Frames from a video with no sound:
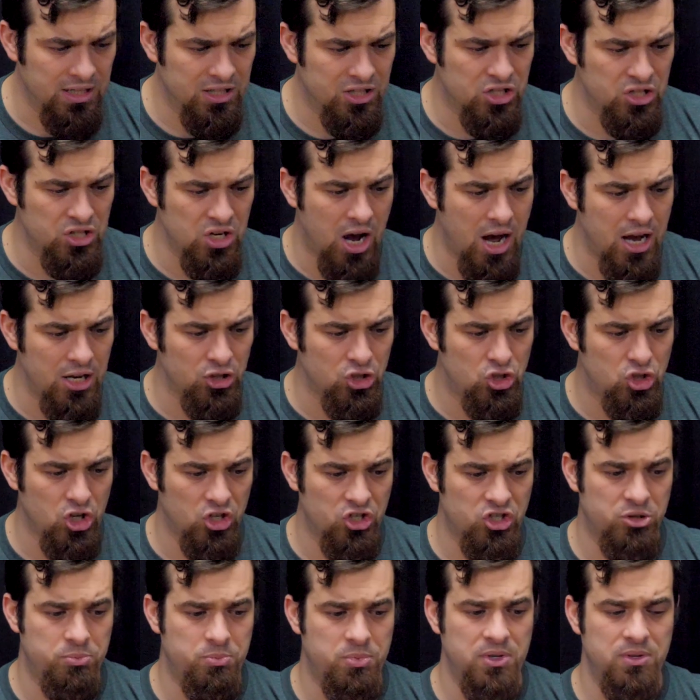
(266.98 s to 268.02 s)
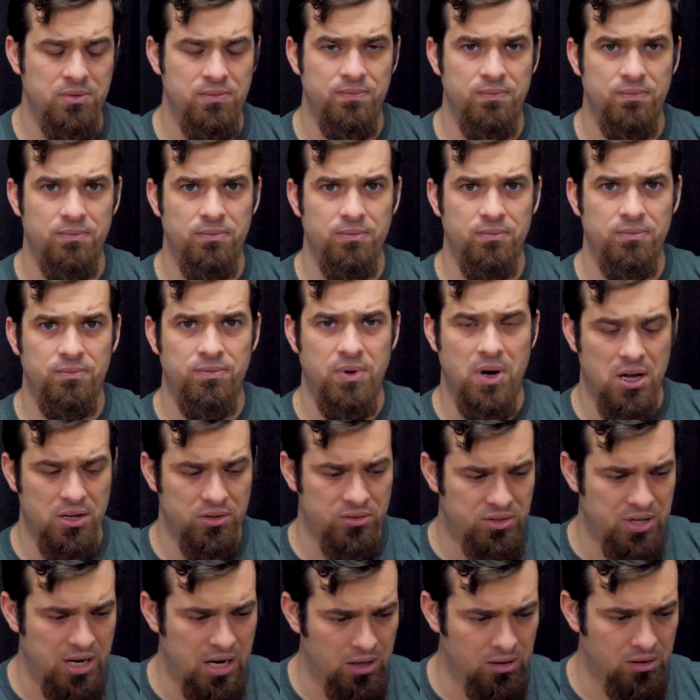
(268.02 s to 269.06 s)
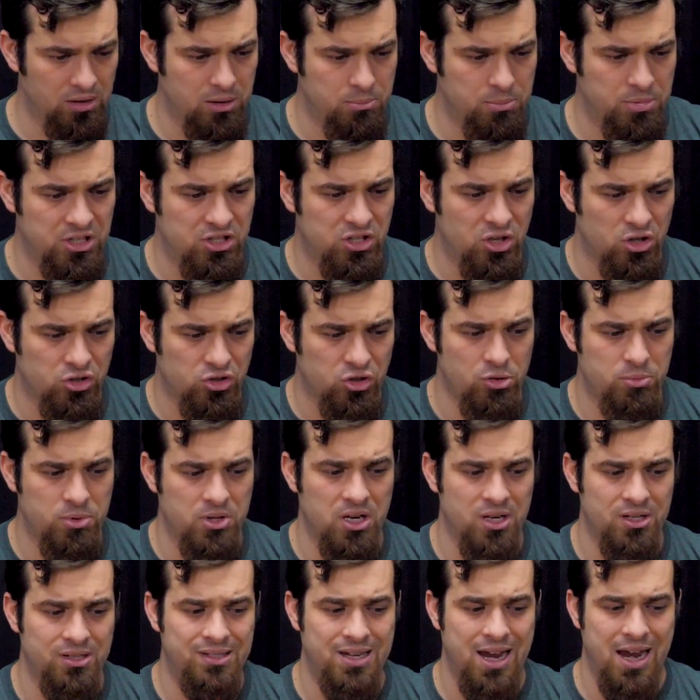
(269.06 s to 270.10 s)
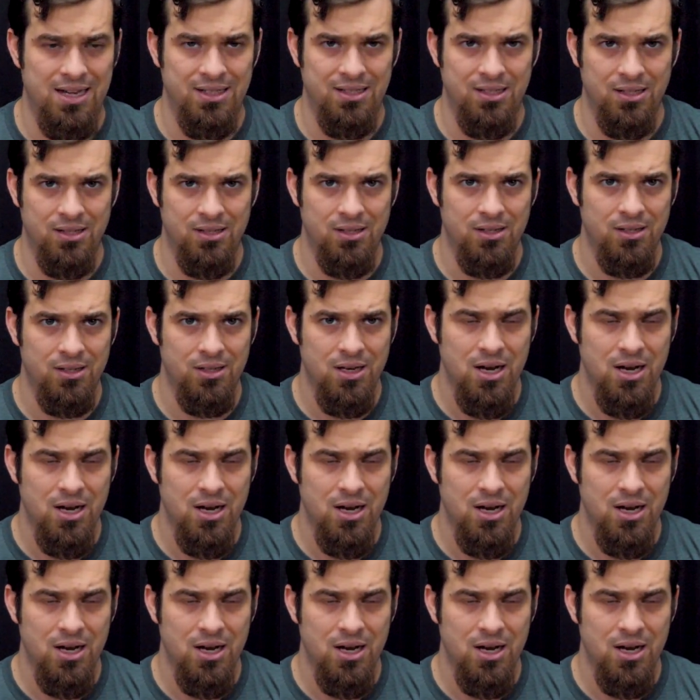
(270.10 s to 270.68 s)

is not just to be voluntarily, but it's also to be untainted.